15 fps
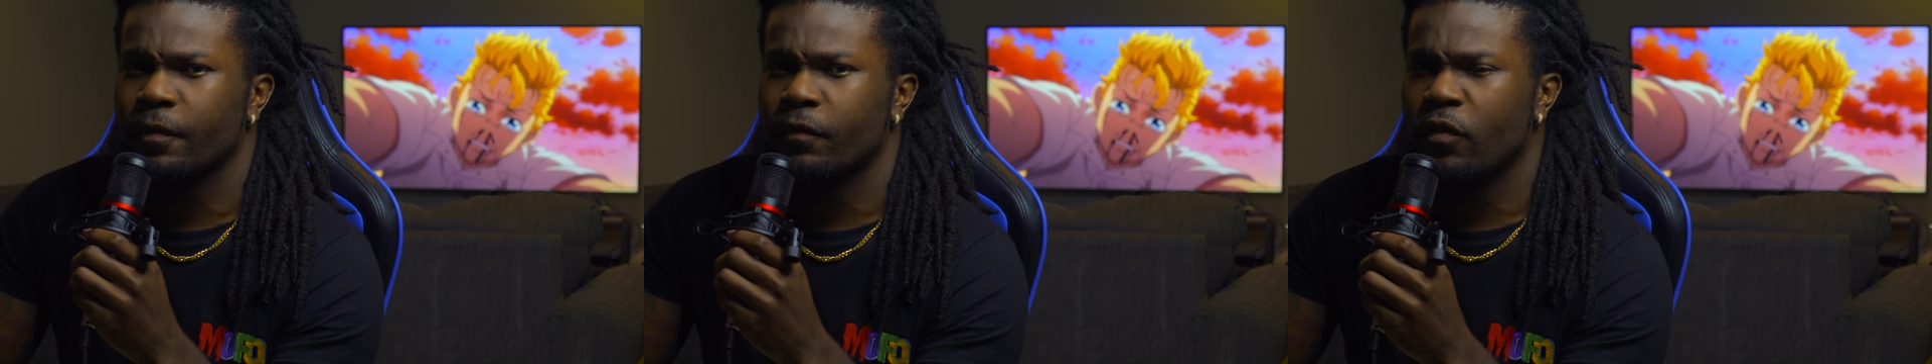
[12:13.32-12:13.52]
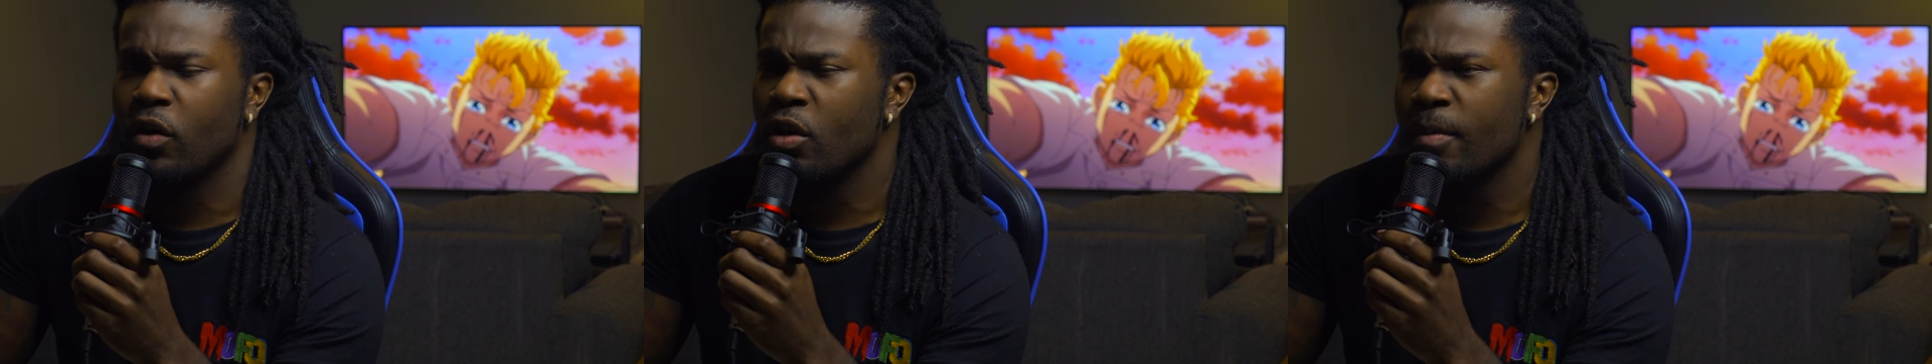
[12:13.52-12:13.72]

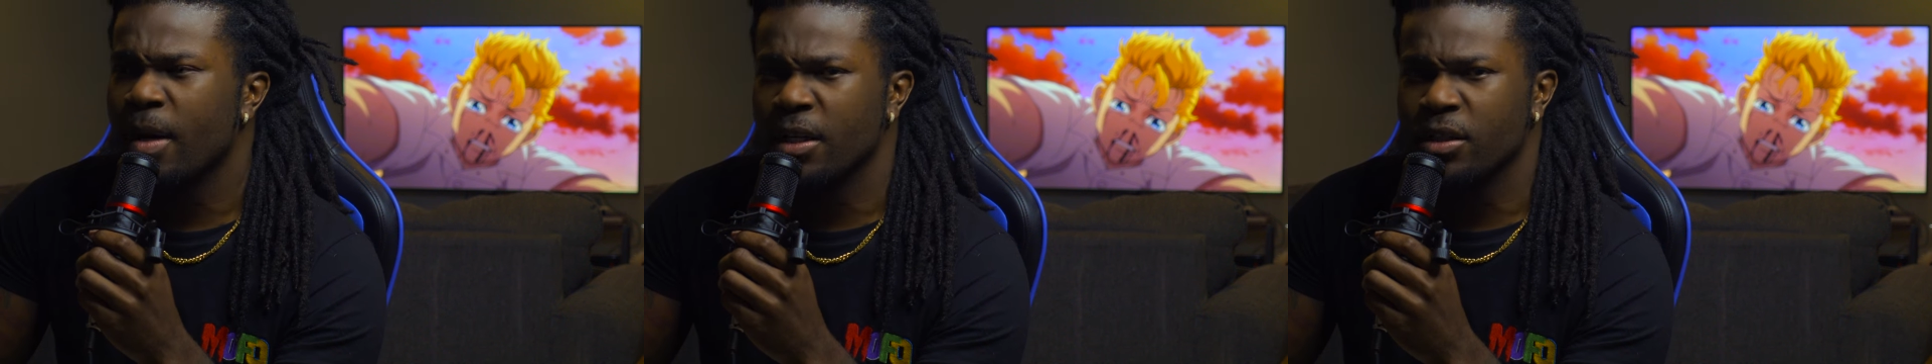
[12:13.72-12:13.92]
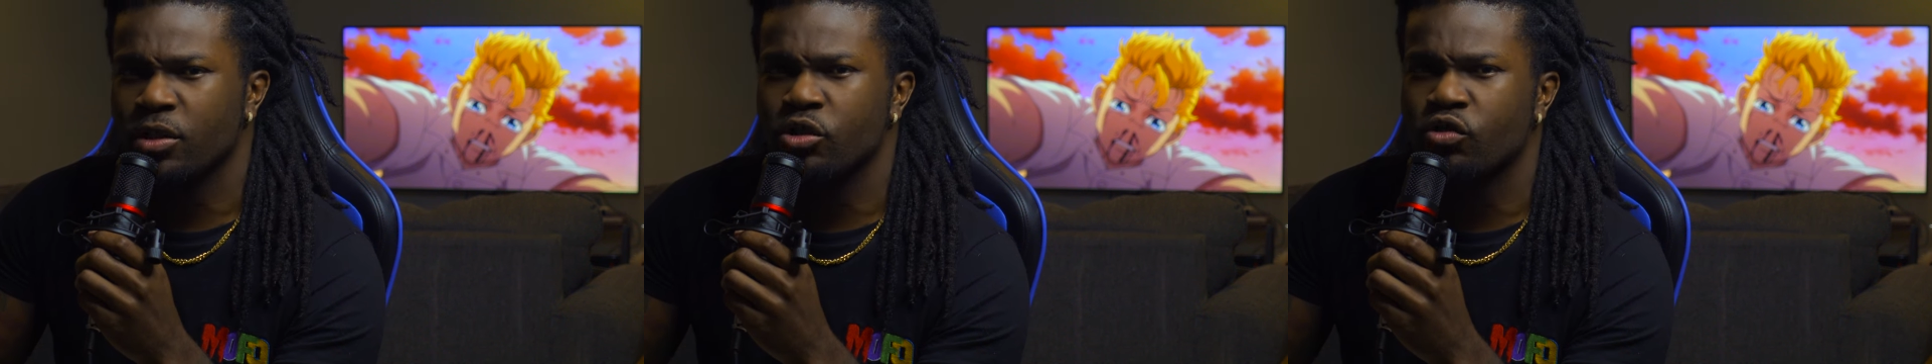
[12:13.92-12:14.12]
For
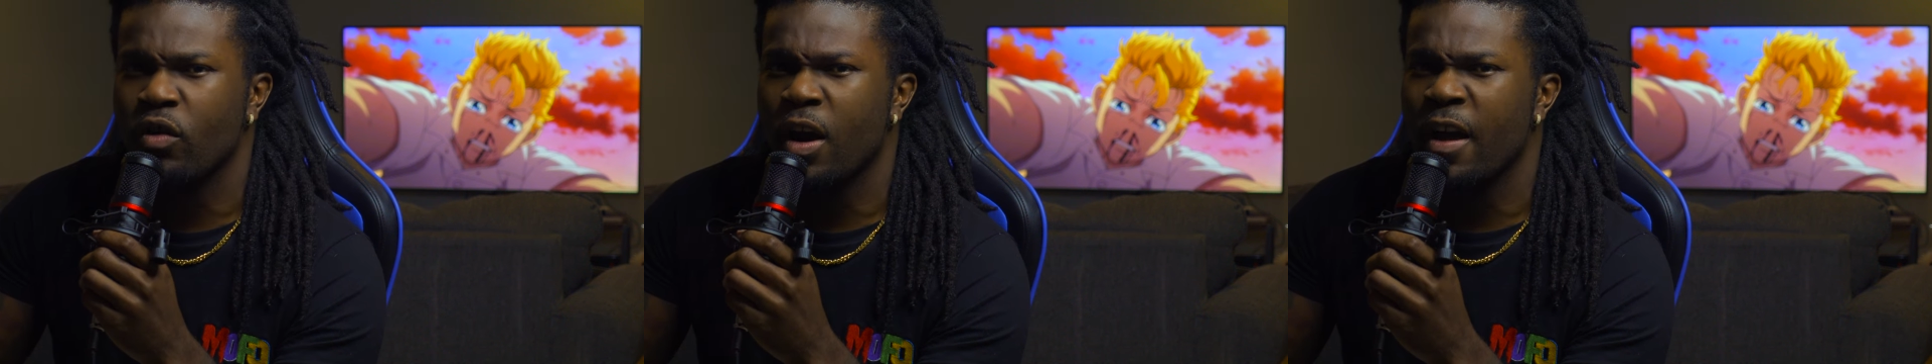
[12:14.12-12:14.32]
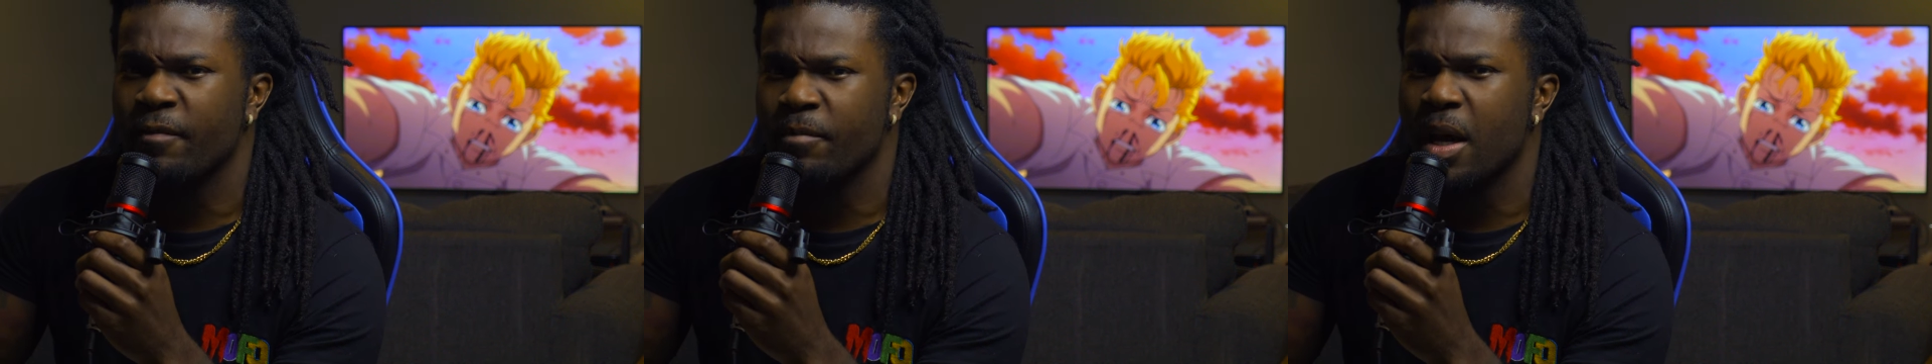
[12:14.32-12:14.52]
everybody to
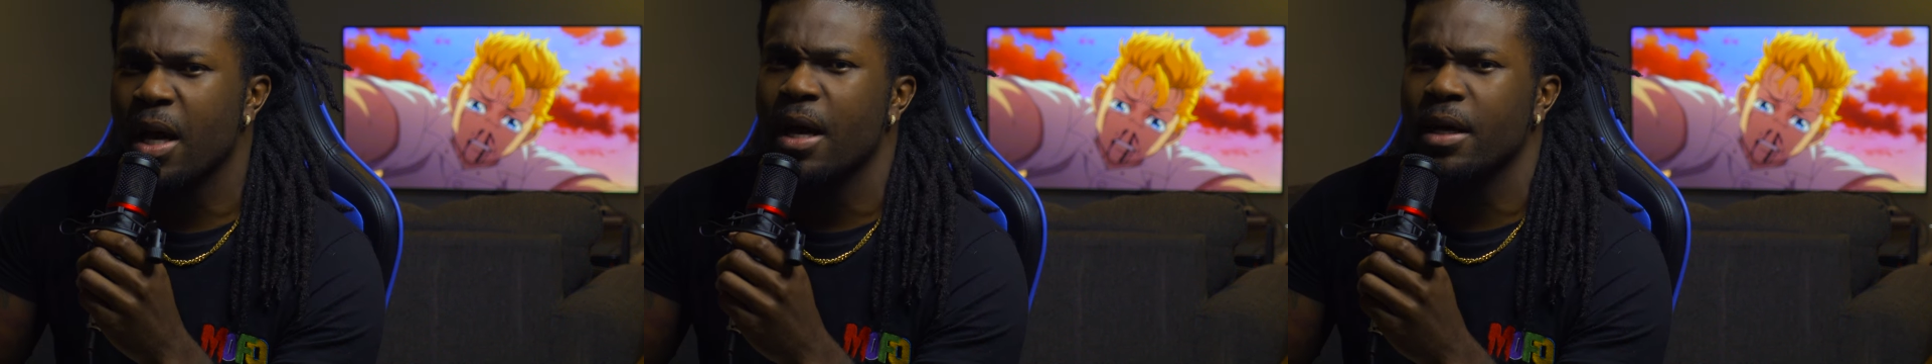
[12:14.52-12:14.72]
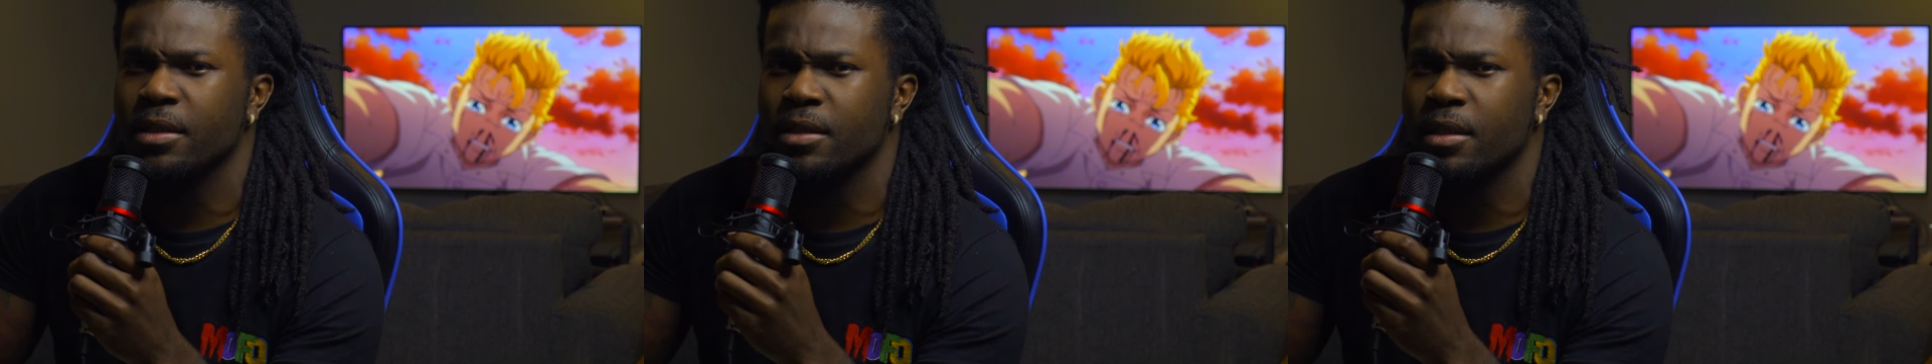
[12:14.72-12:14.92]
drive
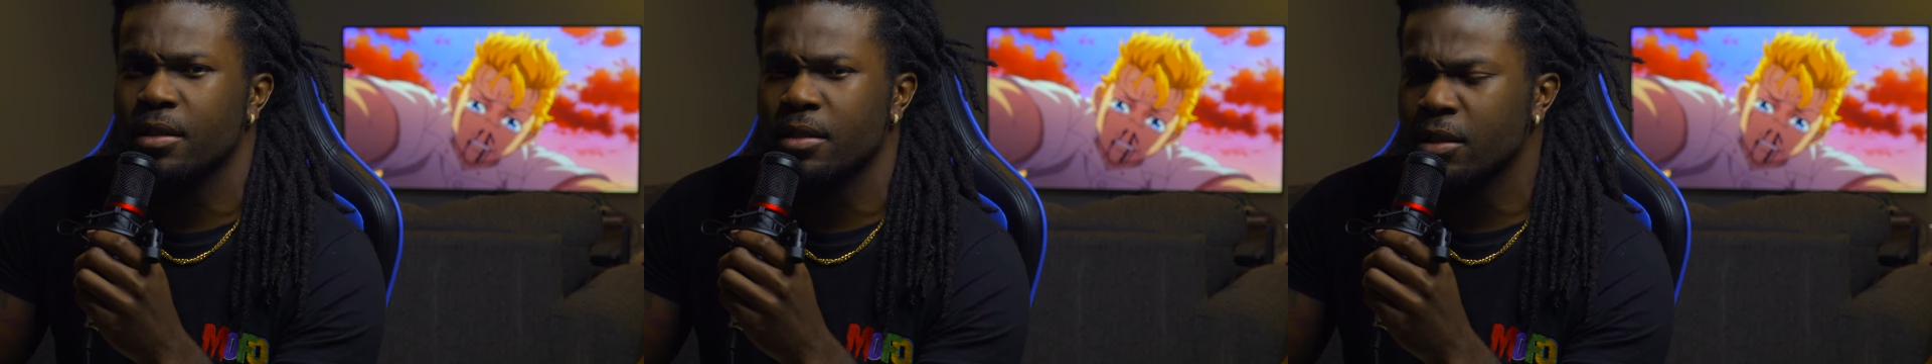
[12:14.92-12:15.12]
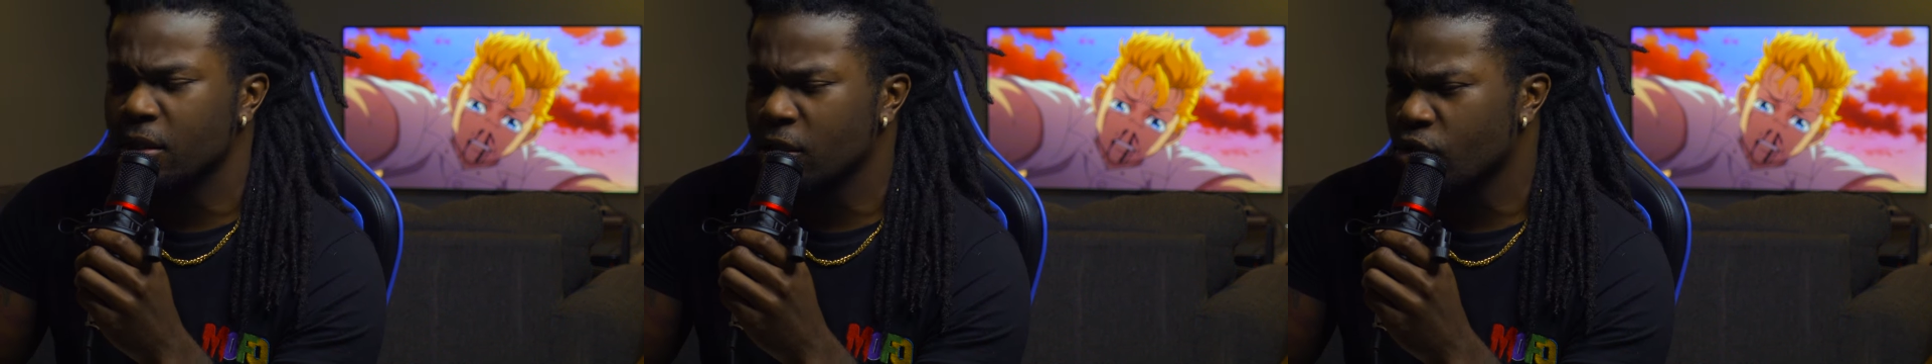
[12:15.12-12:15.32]
by, son,
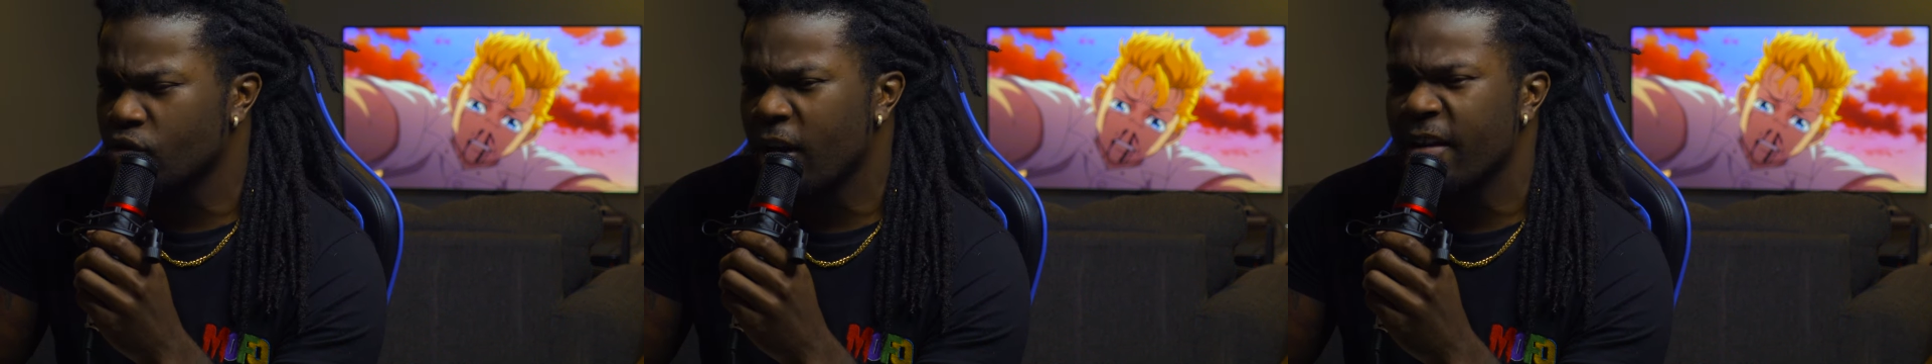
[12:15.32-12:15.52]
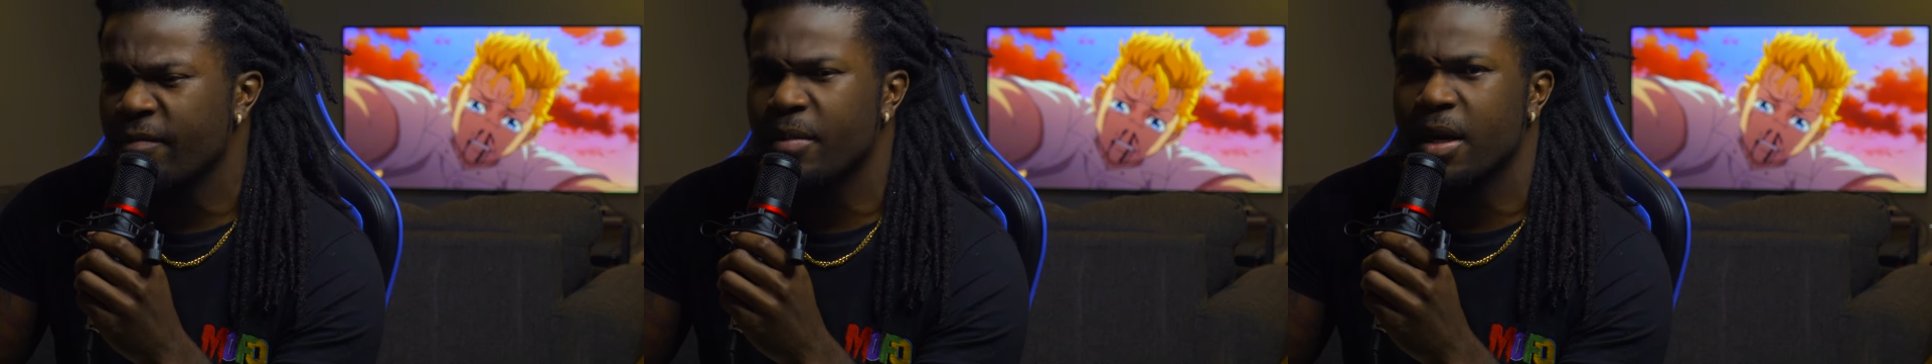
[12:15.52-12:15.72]
just to
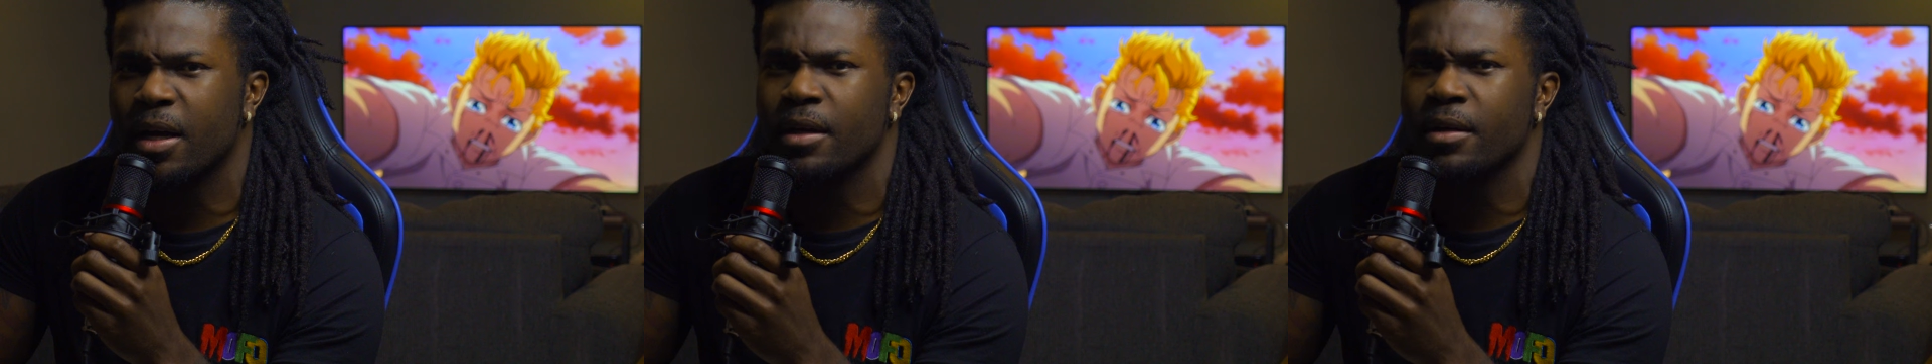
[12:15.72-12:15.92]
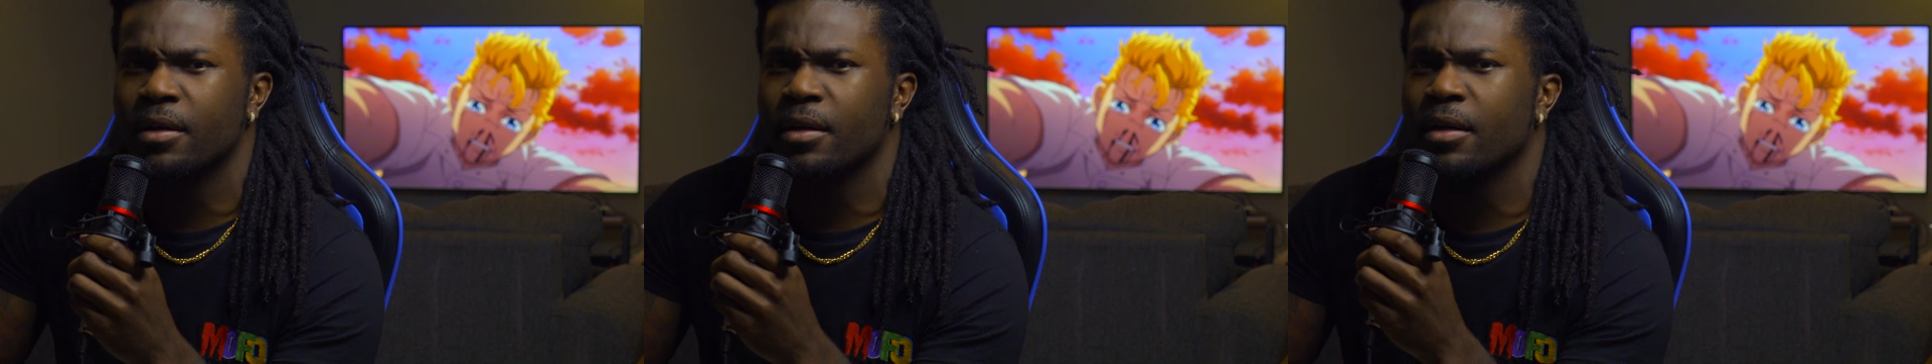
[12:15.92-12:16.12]
drive by.